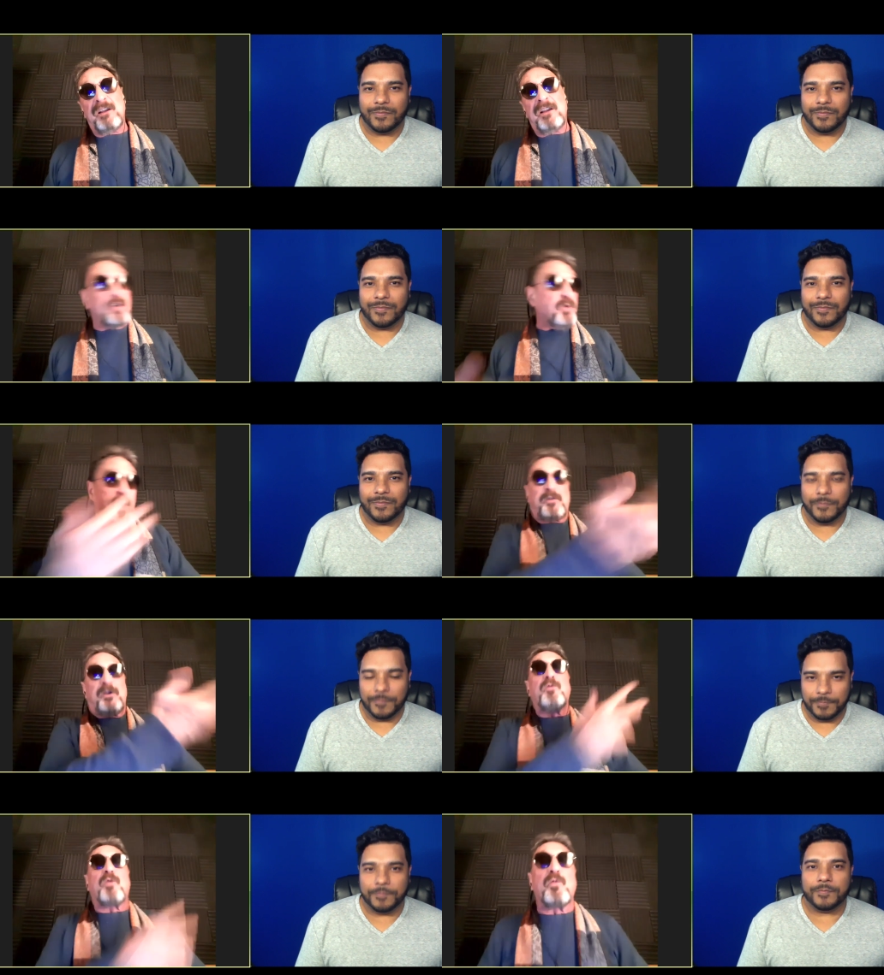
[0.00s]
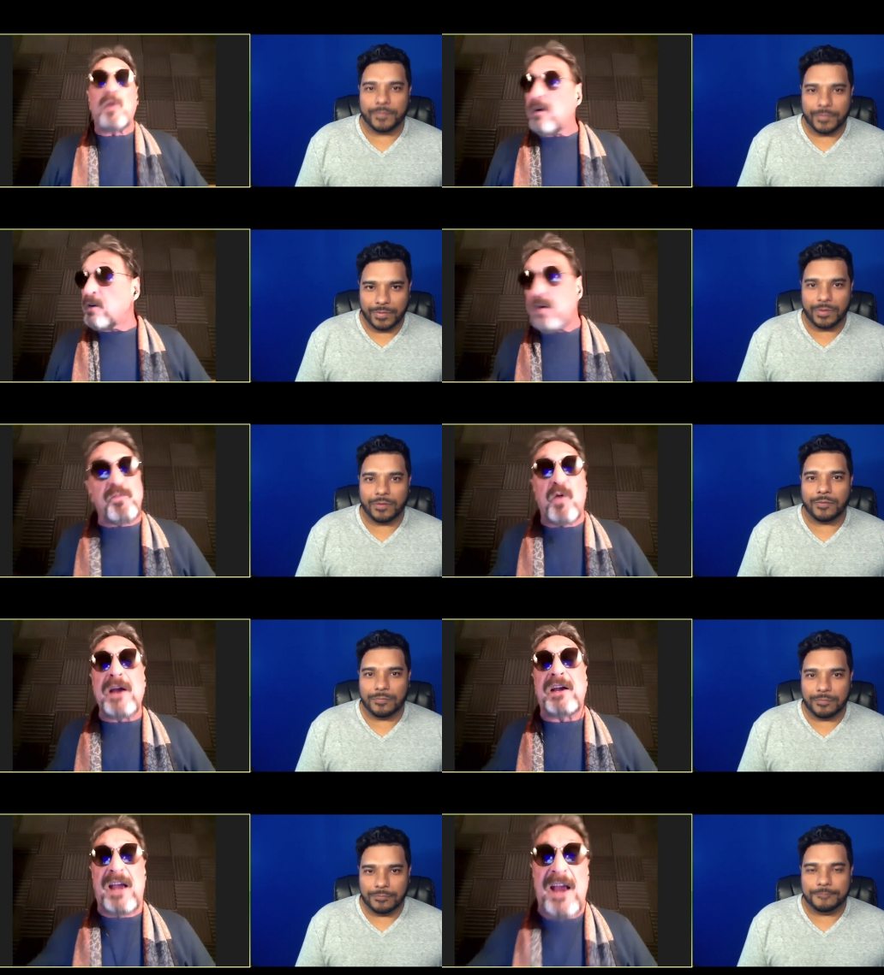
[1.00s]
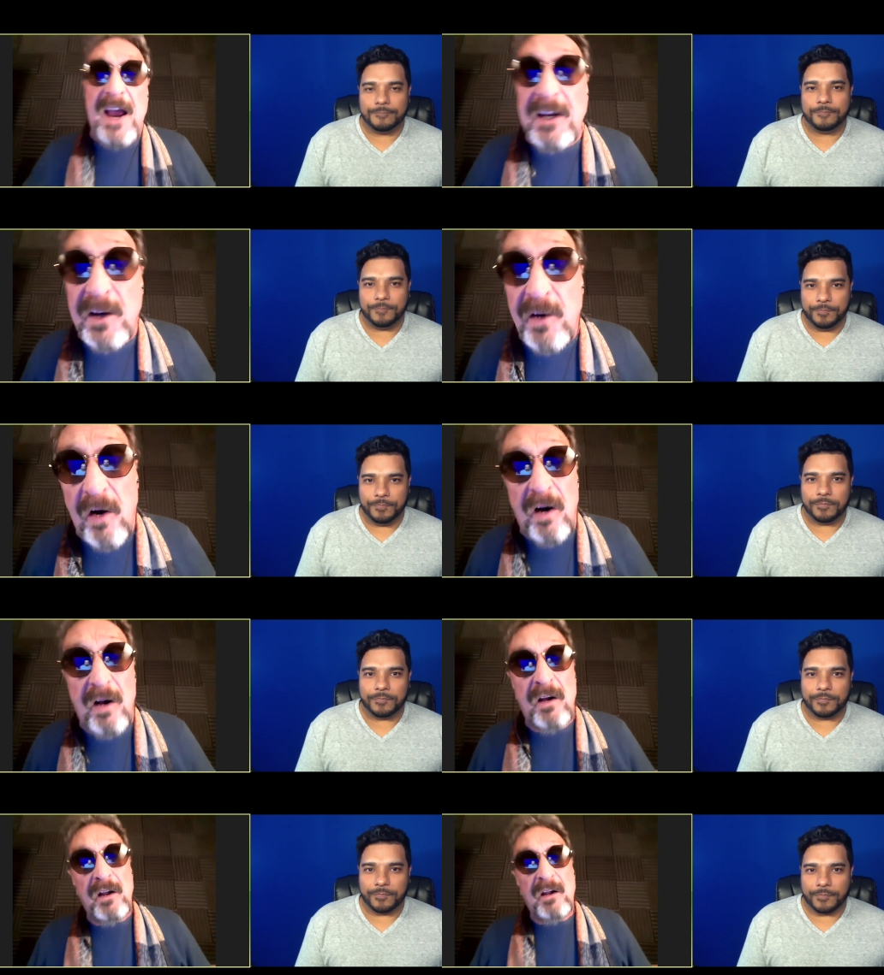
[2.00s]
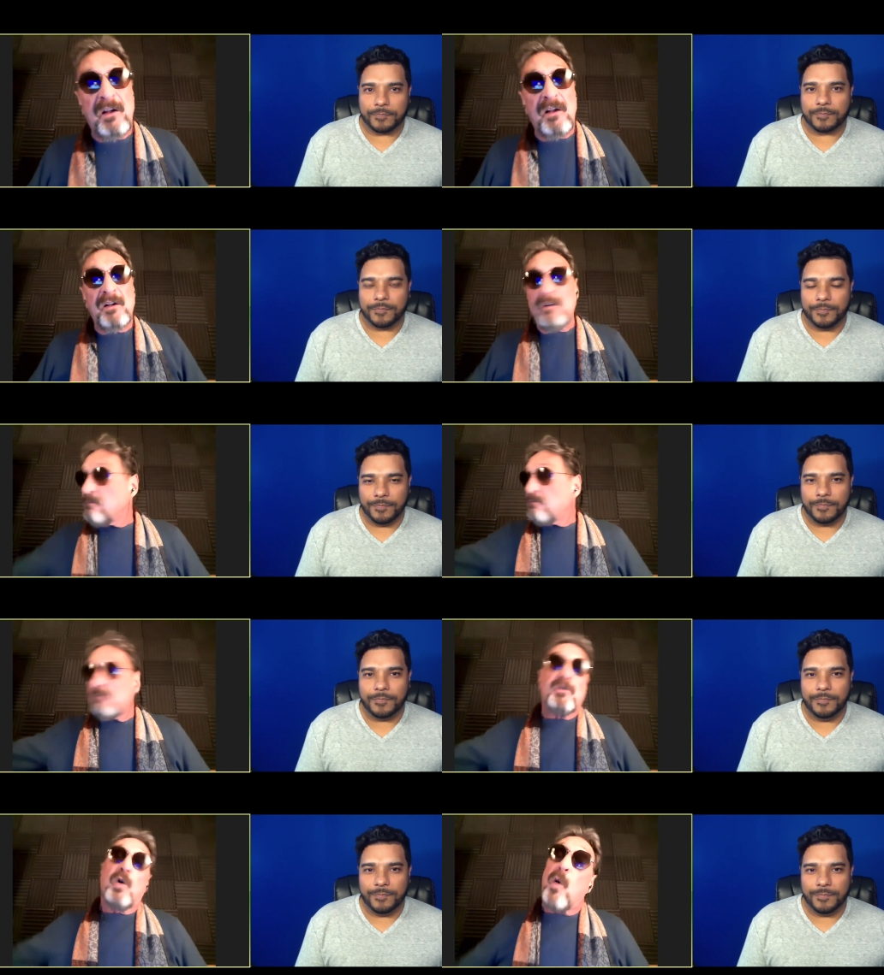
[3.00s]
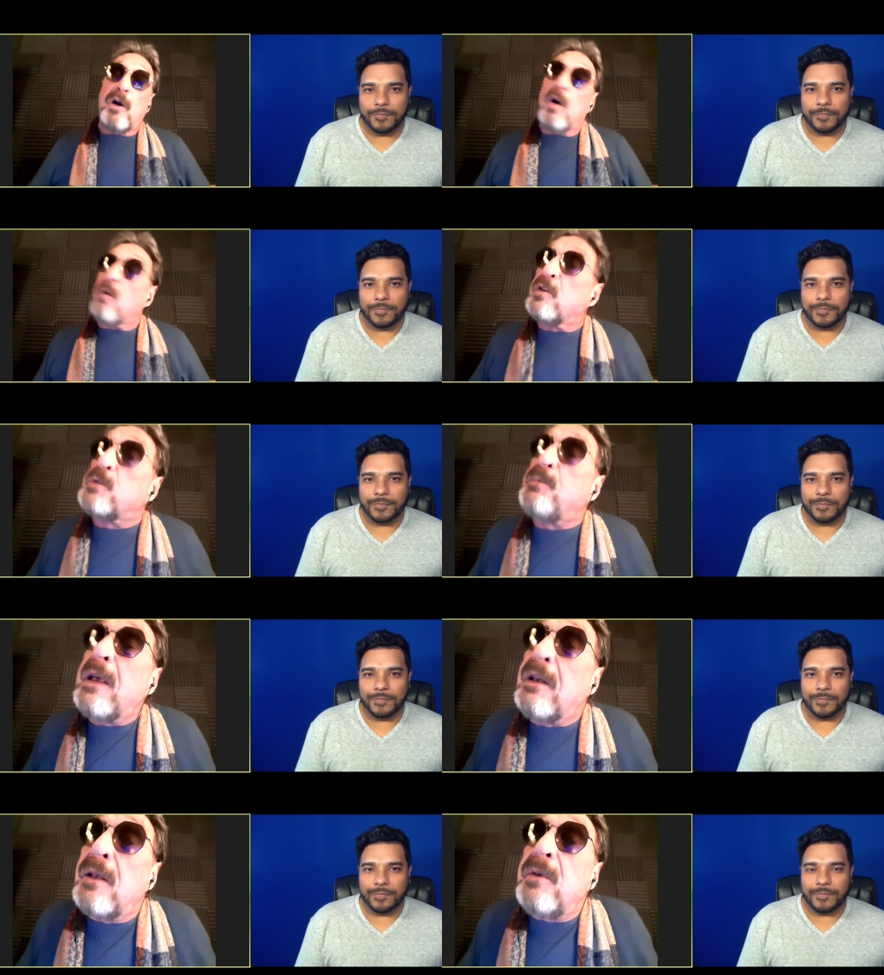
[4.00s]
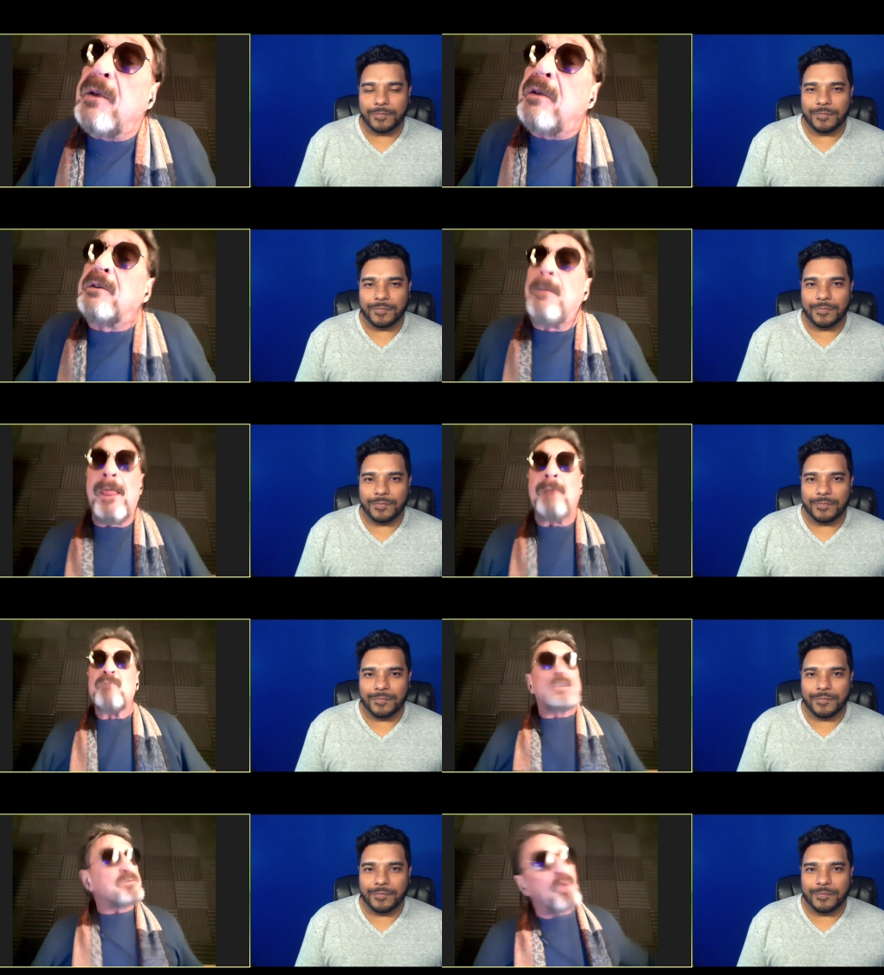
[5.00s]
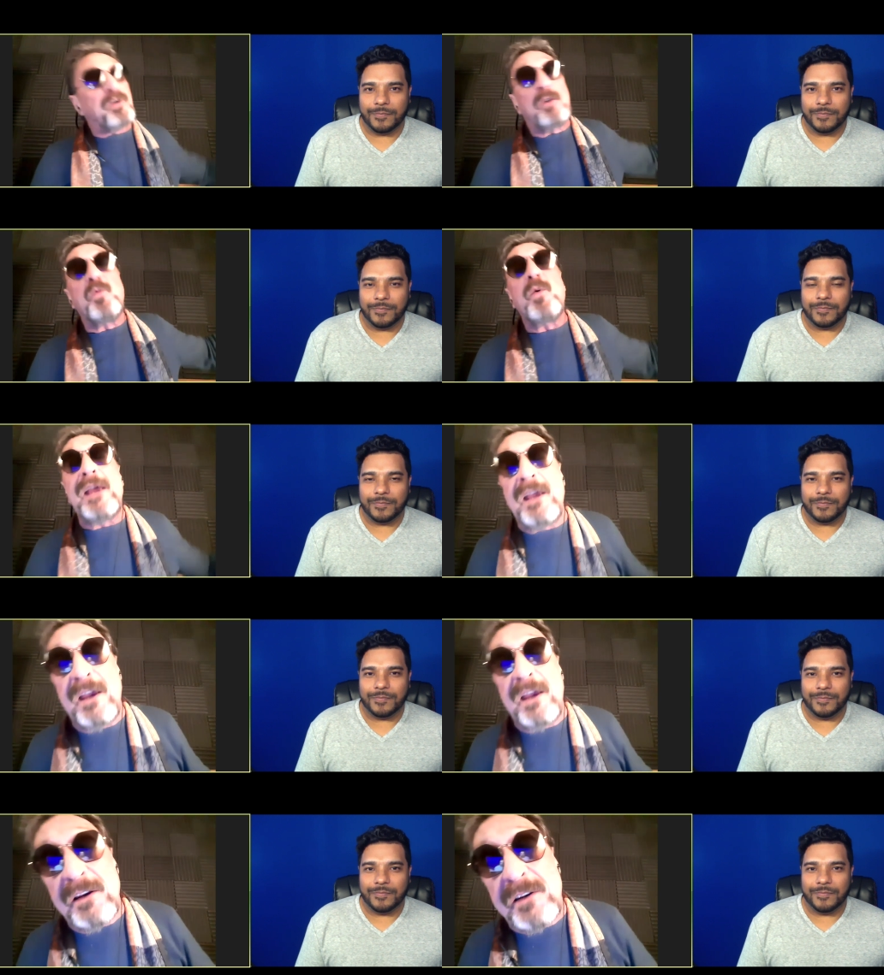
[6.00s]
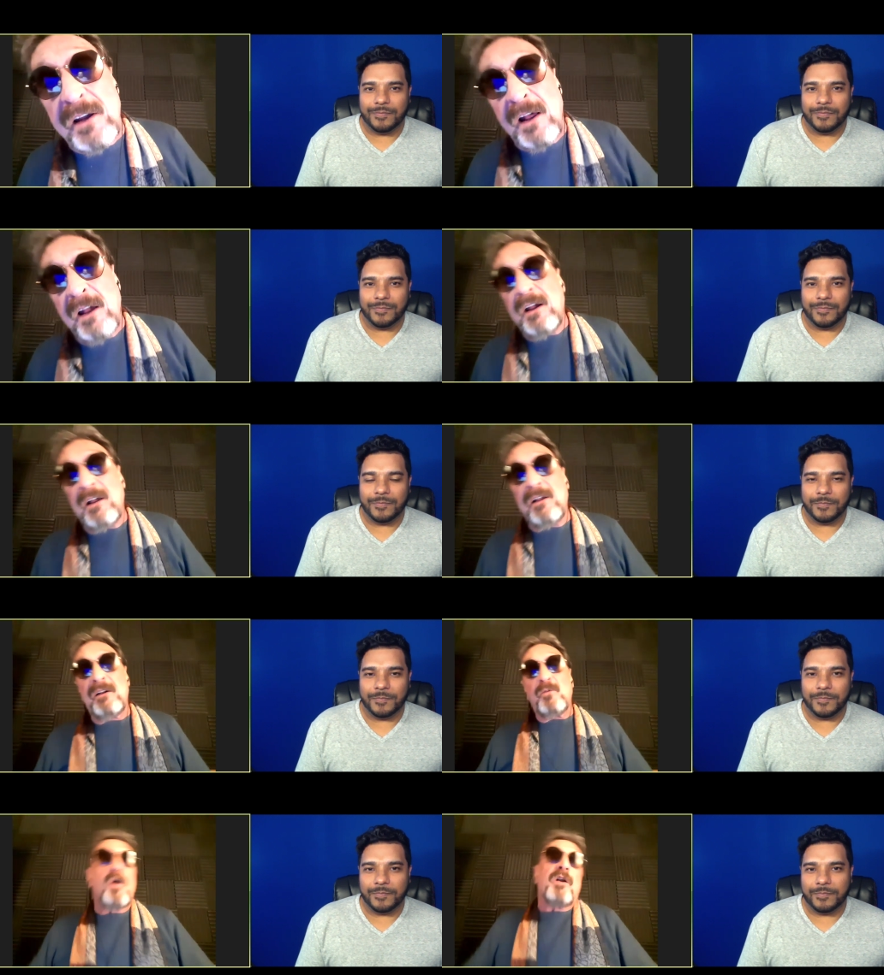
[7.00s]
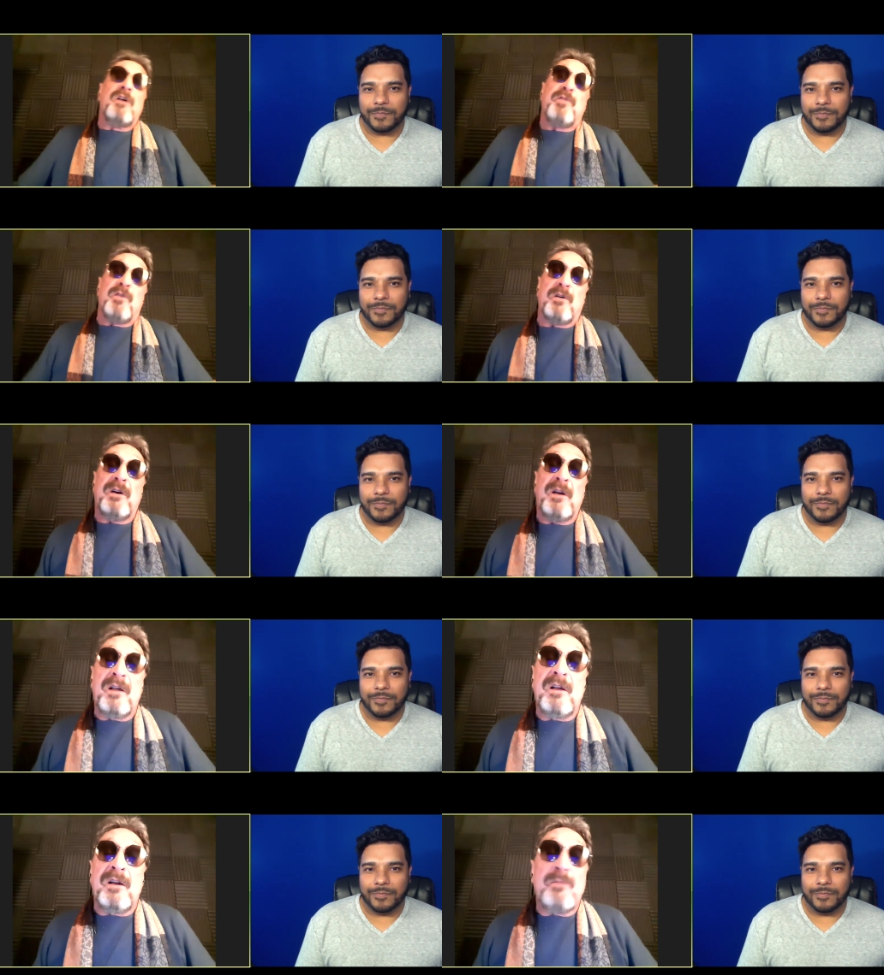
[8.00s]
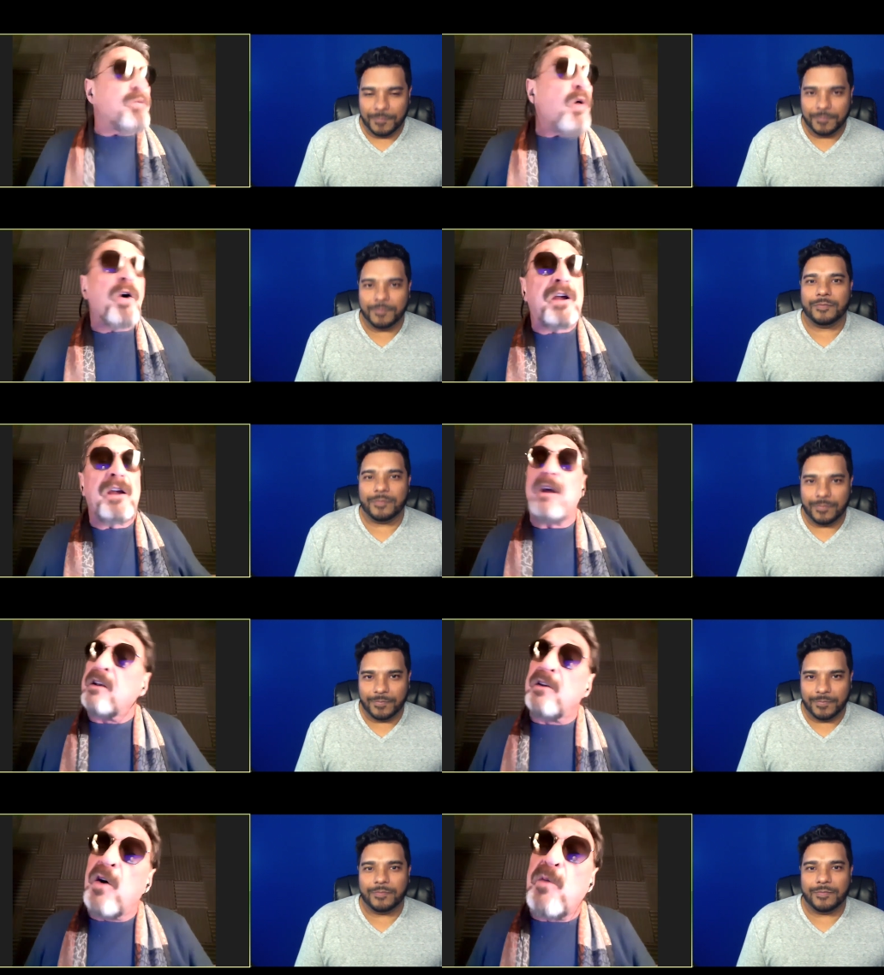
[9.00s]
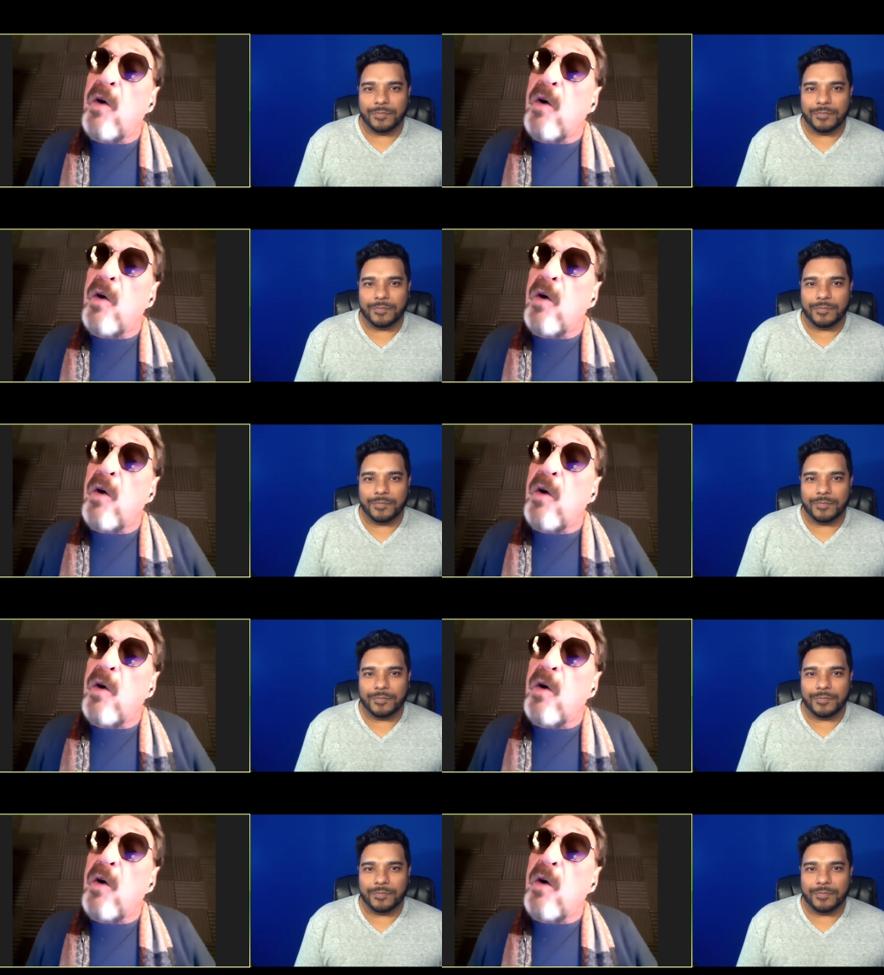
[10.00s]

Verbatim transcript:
Speaker 1: So if you were willing to break any law, going over the speed limit, smoking weed, whatever, parking in a no